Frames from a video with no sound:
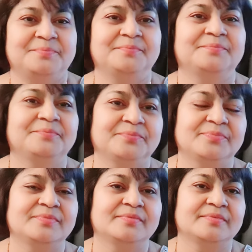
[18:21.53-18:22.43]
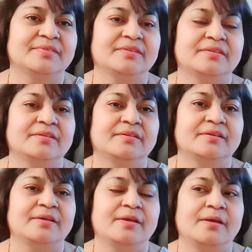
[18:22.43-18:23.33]

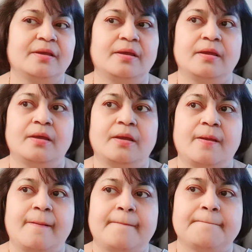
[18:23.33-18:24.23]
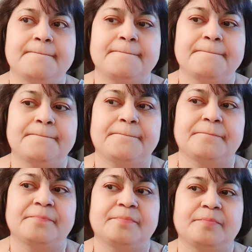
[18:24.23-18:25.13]

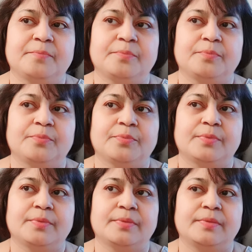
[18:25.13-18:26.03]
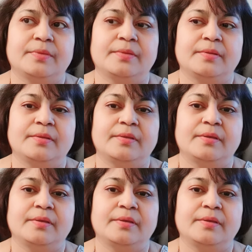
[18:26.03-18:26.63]
[no speech]